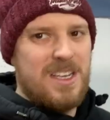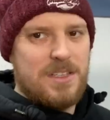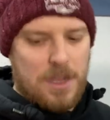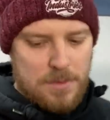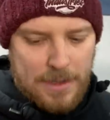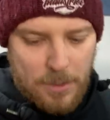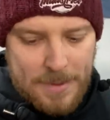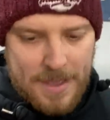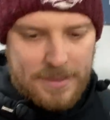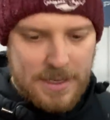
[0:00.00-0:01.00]
So a little
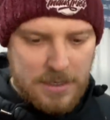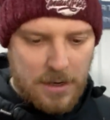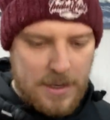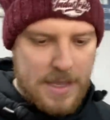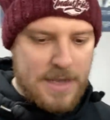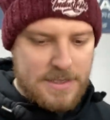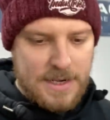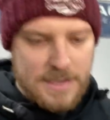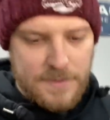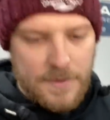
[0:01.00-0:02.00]
bit disheartening
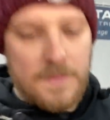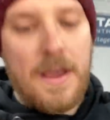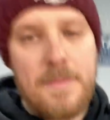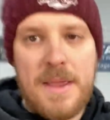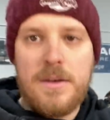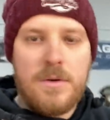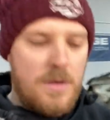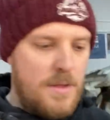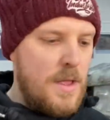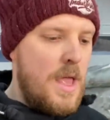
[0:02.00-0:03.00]
yesterday to find that. I mean,
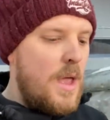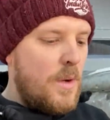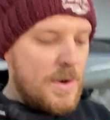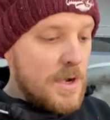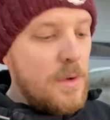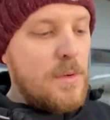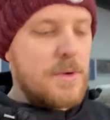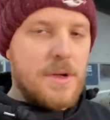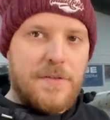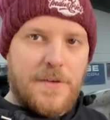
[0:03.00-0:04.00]
we knew we
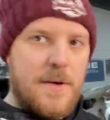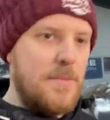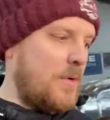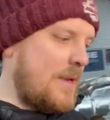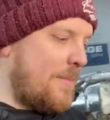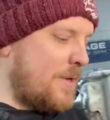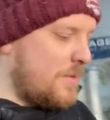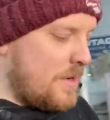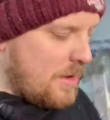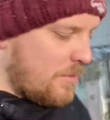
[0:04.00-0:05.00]
were going to find more damage.
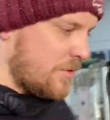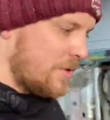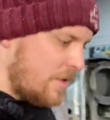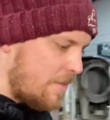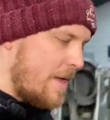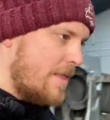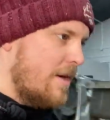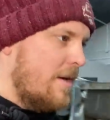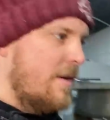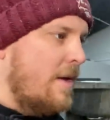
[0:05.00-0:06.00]
We knew it wasn't going to be
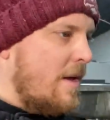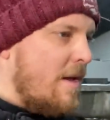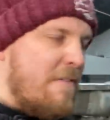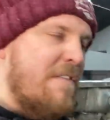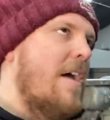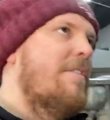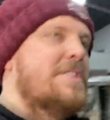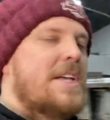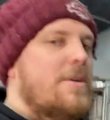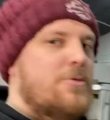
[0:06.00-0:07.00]
the fairy
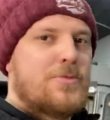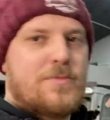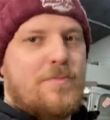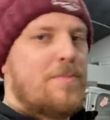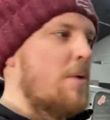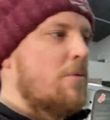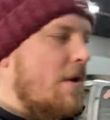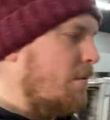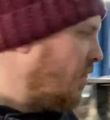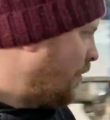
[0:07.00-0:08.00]
tale build
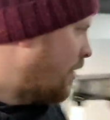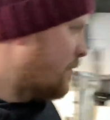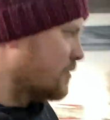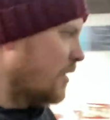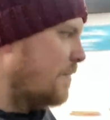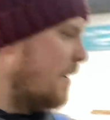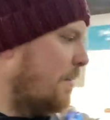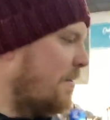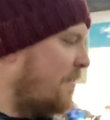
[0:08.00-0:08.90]
that we thought it was going to be when we